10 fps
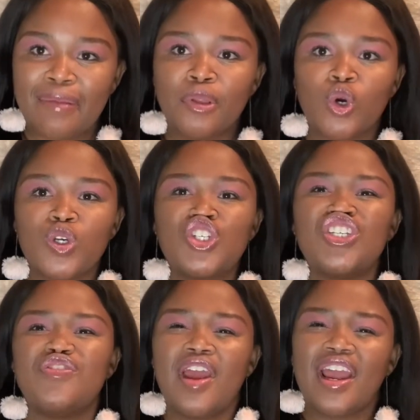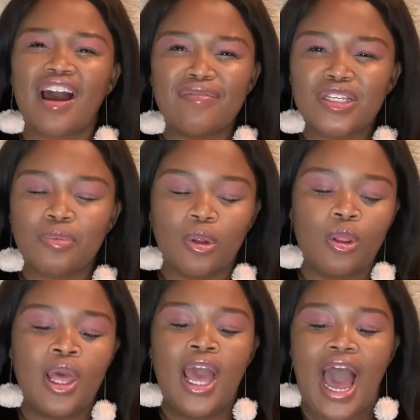because she's very comfortable.
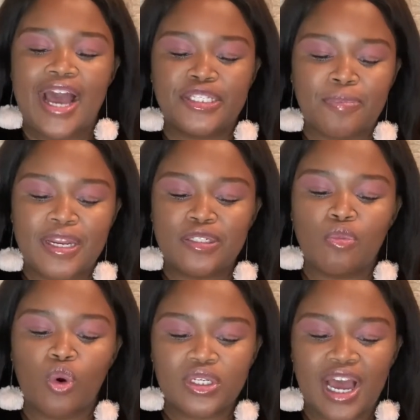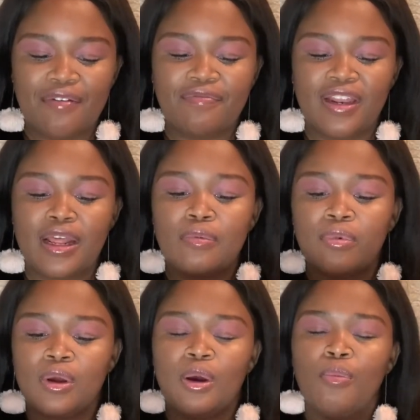I spent more time feeling
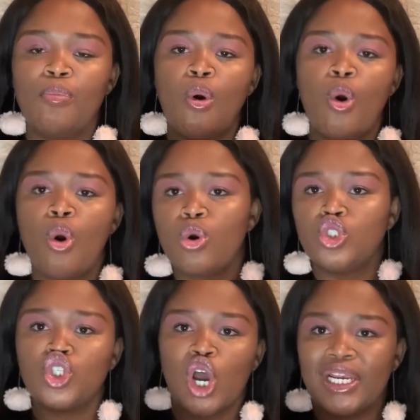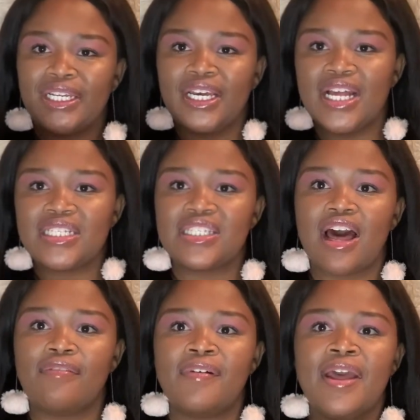more jolly and
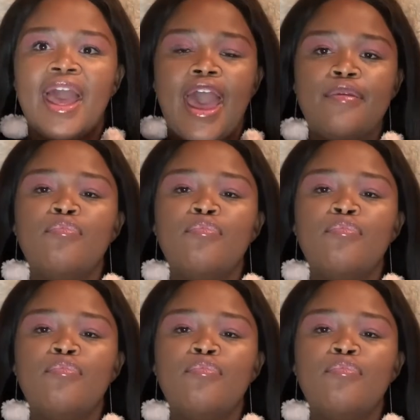stuff and